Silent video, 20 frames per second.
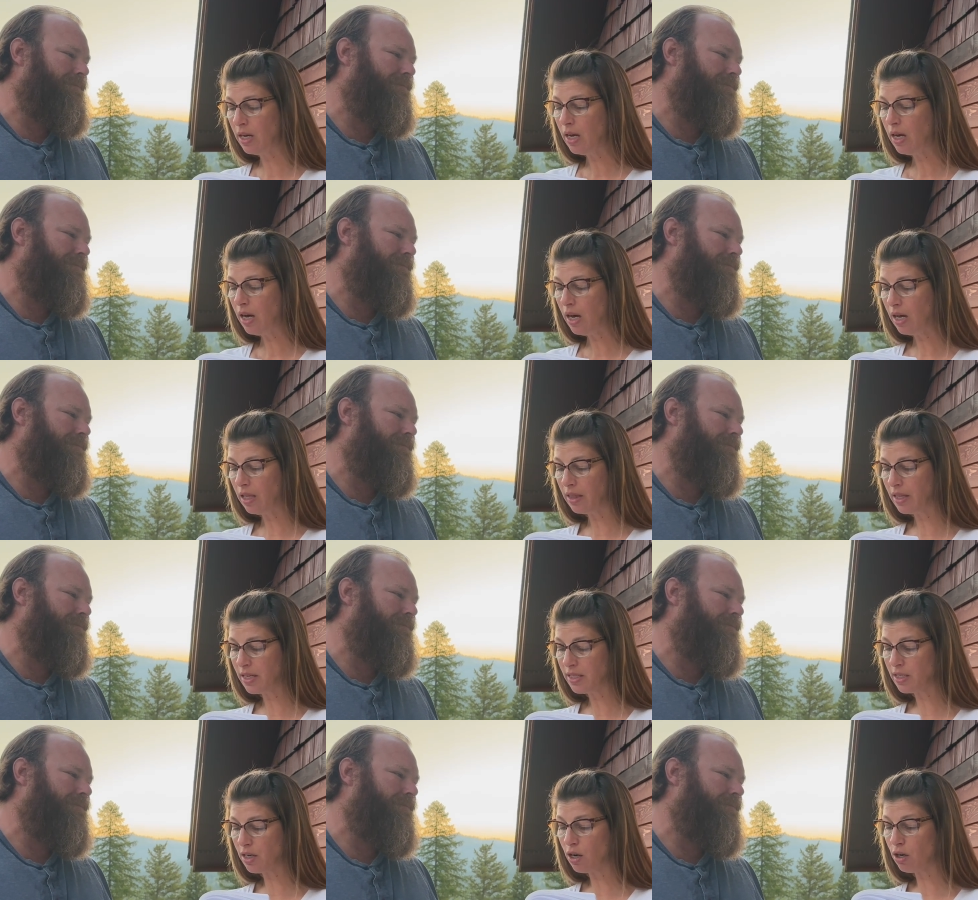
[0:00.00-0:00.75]
Speaker 1: unless
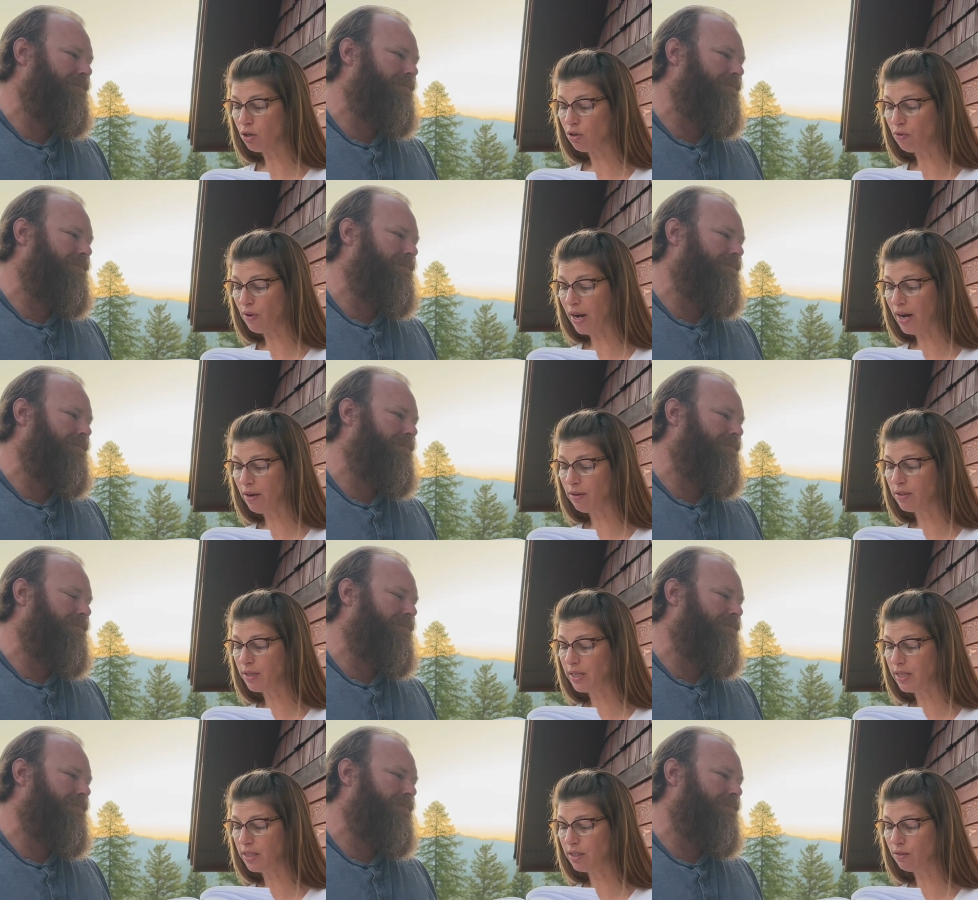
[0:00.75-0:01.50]
our ground
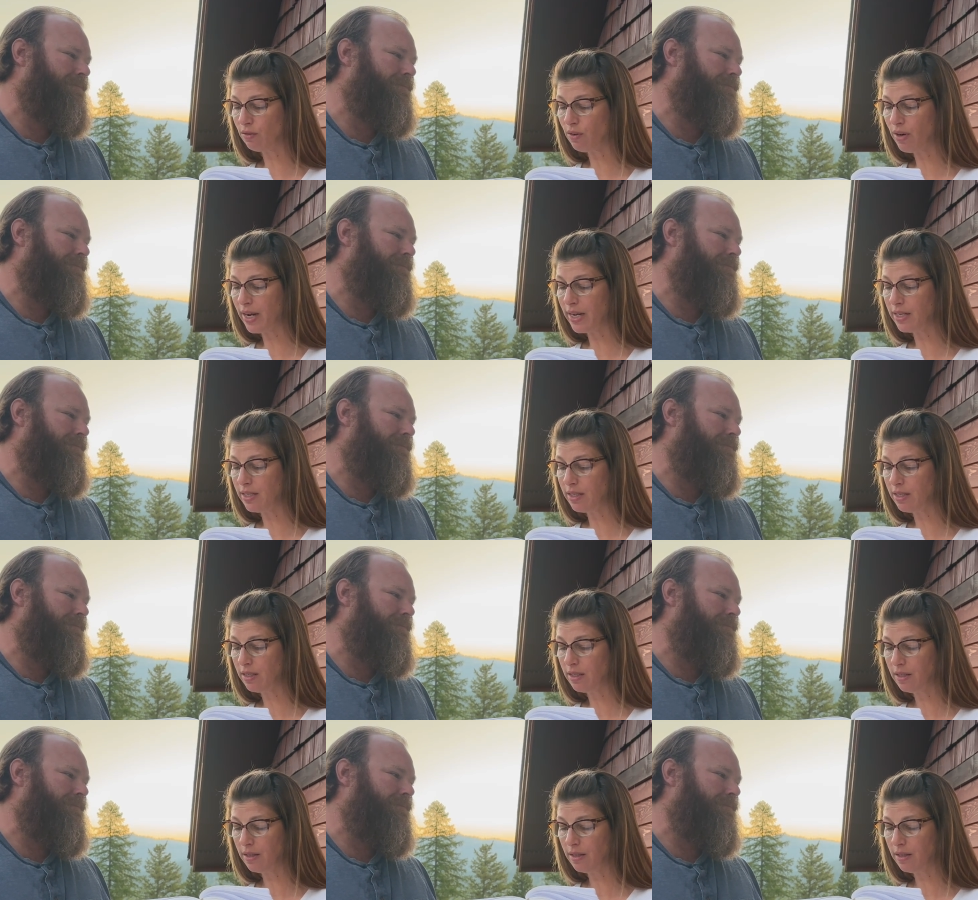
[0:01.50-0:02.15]
is right.